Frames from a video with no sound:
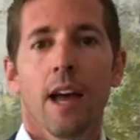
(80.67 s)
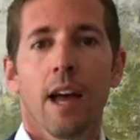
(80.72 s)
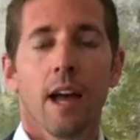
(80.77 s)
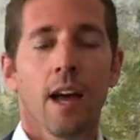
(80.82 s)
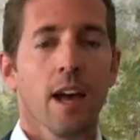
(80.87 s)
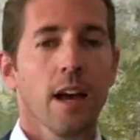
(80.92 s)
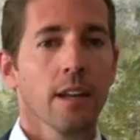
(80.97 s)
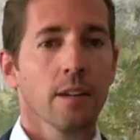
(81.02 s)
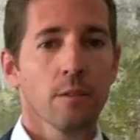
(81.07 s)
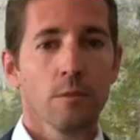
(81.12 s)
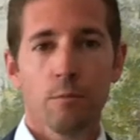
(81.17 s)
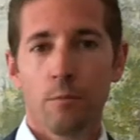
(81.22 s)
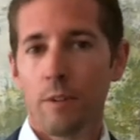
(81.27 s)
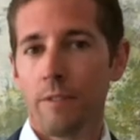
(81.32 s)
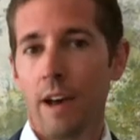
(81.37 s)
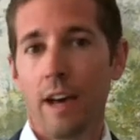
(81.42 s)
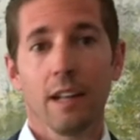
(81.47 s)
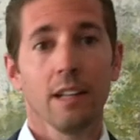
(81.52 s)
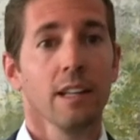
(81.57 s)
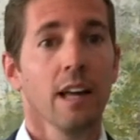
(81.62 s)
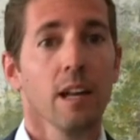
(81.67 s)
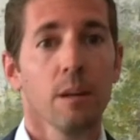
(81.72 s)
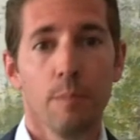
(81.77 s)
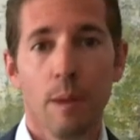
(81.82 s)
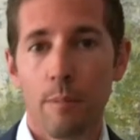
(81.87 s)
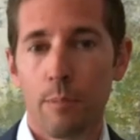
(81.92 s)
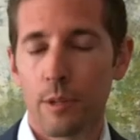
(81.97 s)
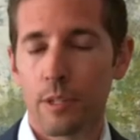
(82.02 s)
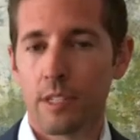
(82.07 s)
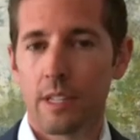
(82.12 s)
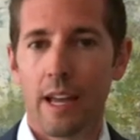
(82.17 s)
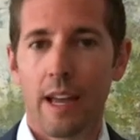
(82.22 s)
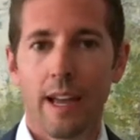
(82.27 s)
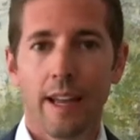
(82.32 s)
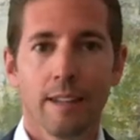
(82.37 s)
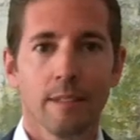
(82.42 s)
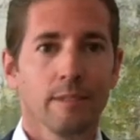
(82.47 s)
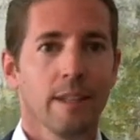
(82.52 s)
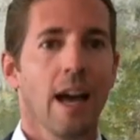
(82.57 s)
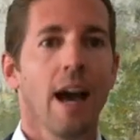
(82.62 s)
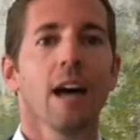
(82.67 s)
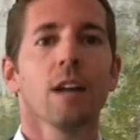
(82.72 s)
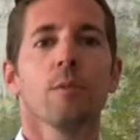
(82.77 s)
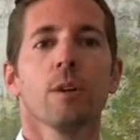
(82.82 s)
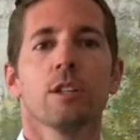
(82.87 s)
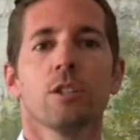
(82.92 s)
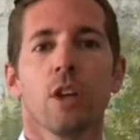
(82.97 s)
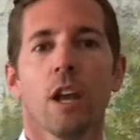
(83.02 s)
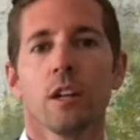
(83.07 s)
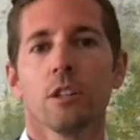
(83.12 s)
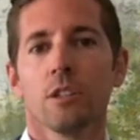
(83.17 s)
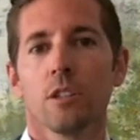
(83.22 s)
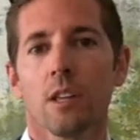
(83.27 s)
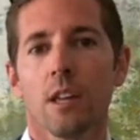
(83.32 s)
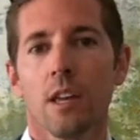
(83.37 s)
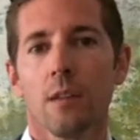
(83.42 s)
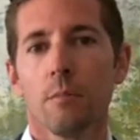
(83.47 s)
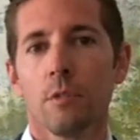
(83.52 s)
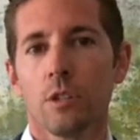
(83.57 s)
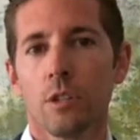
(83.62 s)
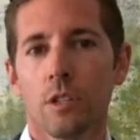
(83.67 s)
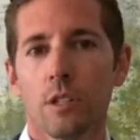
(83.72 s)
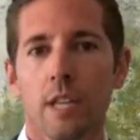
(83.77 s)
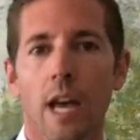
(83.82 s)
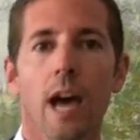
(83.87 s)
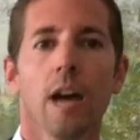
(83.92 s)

And we've had a lot of people say, how do I change the images?